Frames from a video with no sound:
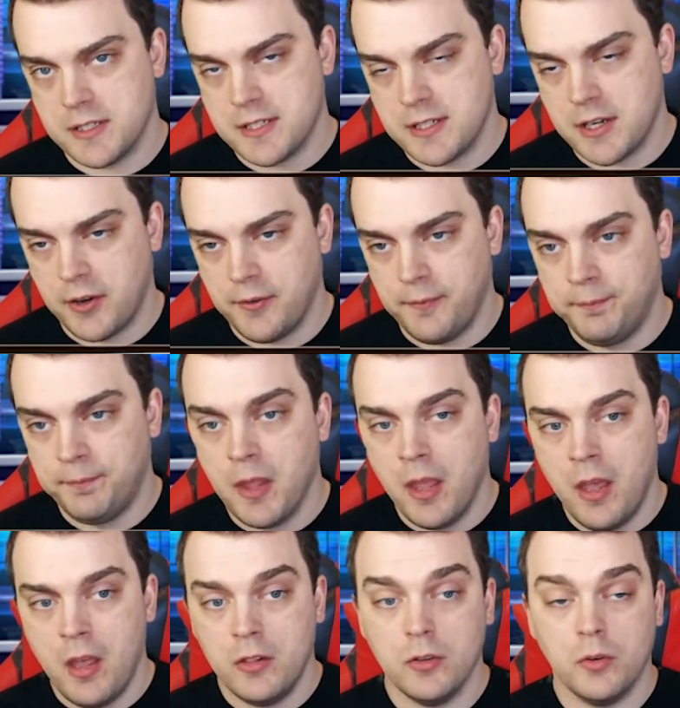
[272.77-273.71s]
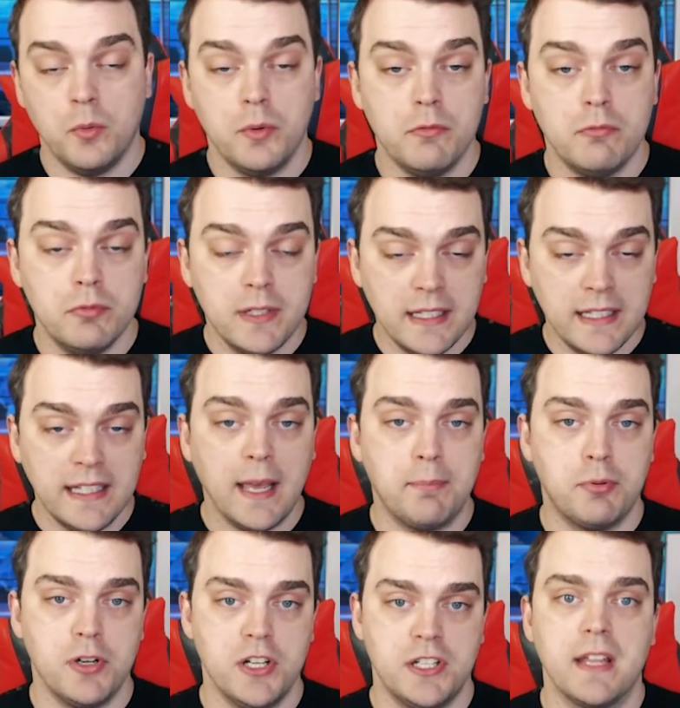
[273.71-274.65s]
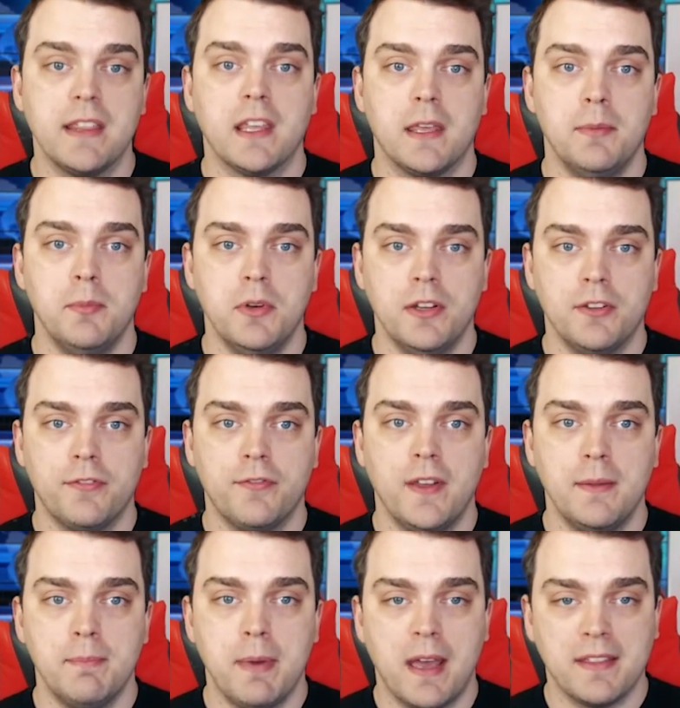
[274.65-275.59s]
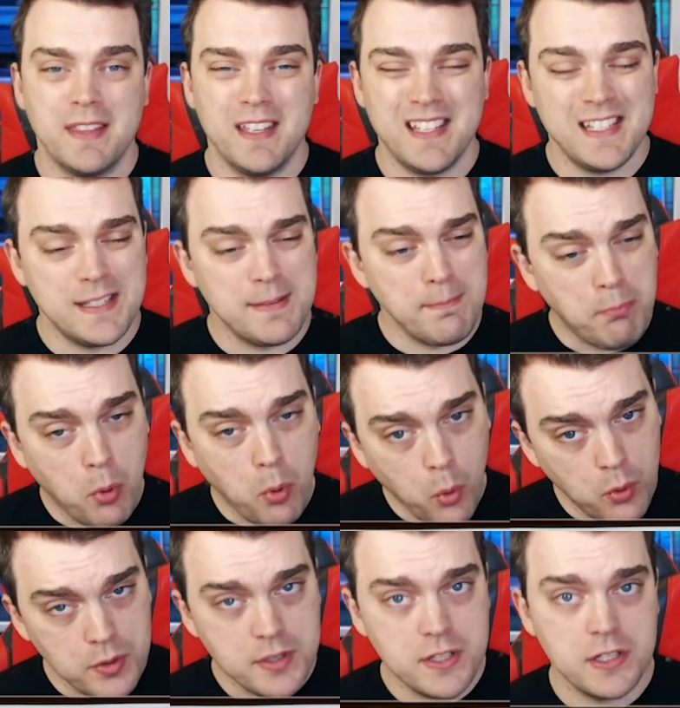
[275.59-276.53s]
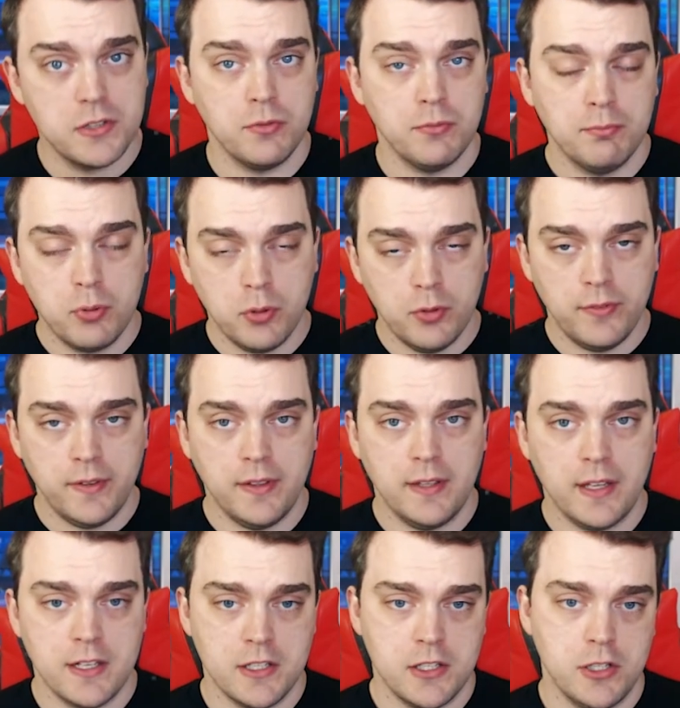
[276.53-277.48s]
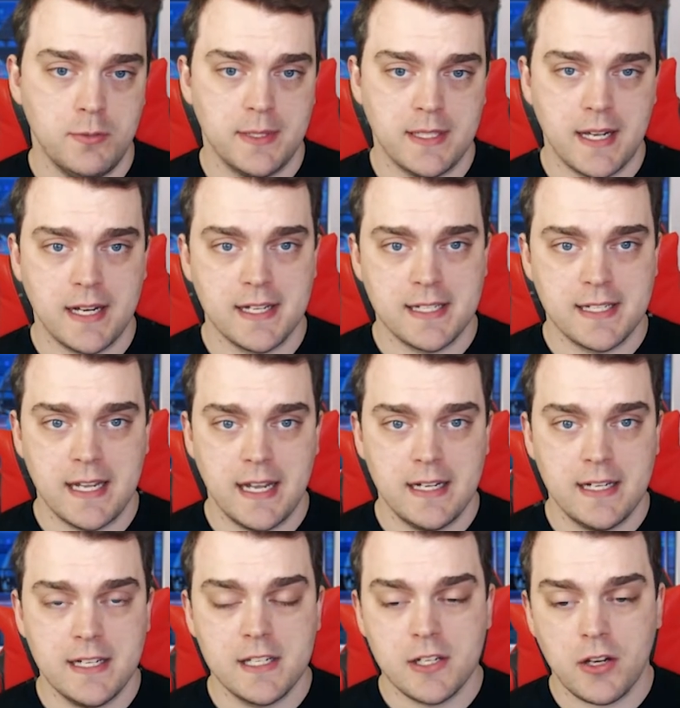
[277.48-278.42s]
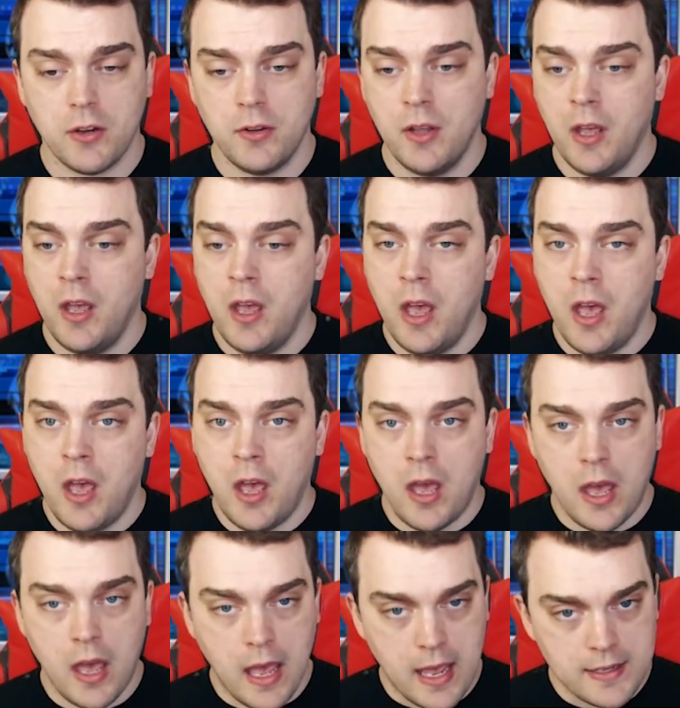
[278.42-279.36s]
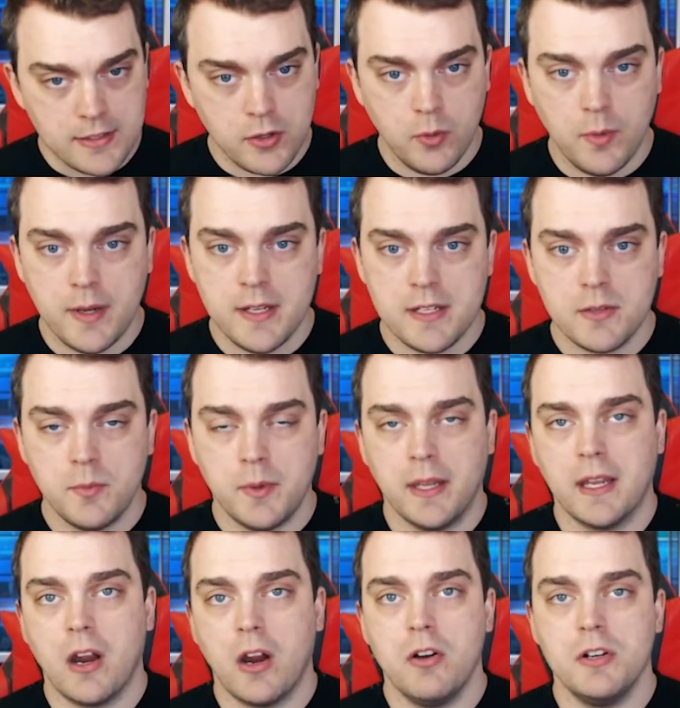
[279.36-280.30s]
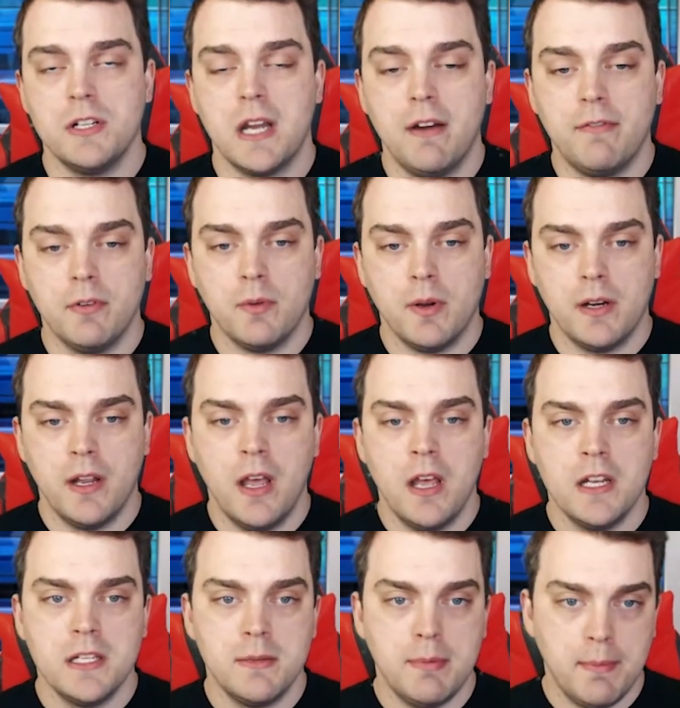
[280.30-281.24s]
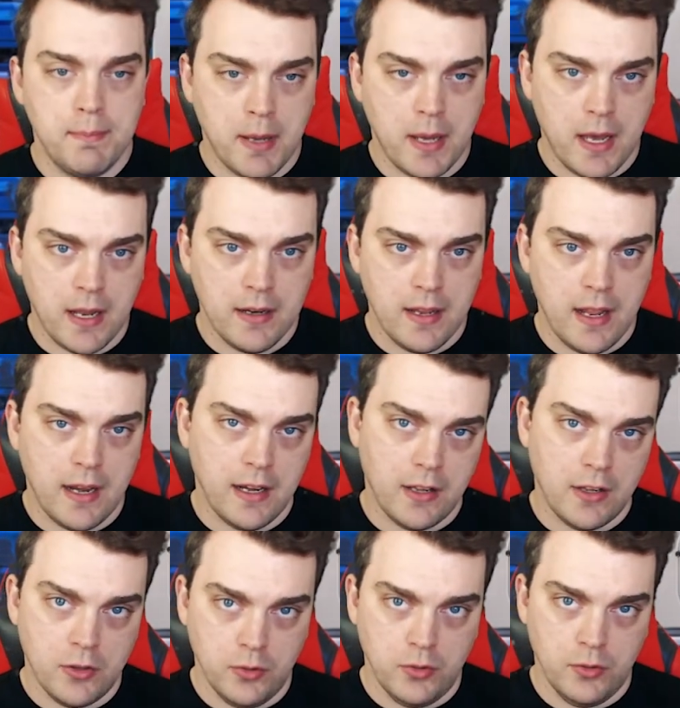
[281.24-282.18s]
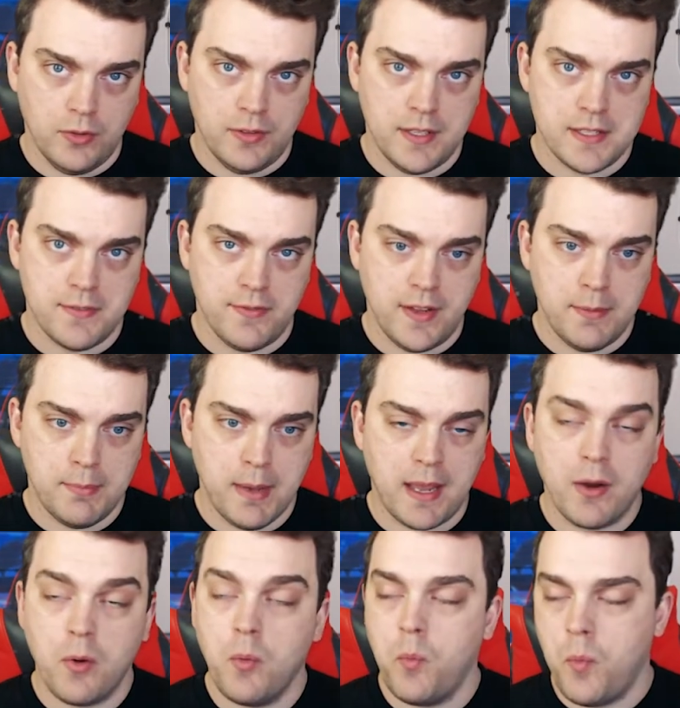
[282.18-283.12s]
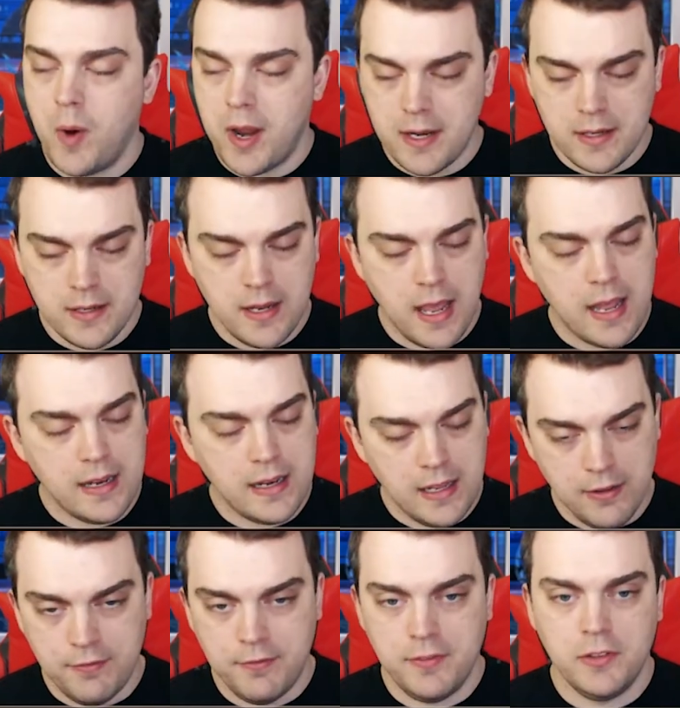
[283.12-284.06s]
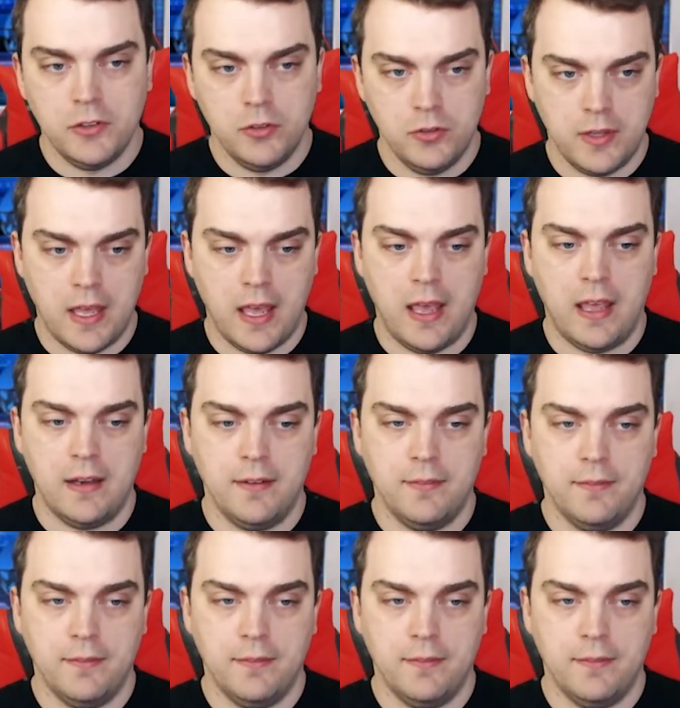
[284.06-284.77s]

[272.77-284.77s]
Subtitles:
So look, we really appreciate the community's feedback. This is important to improving the Consumer Data Standards. So as always, we encourage everyone to be part and include this feedback when and if you can.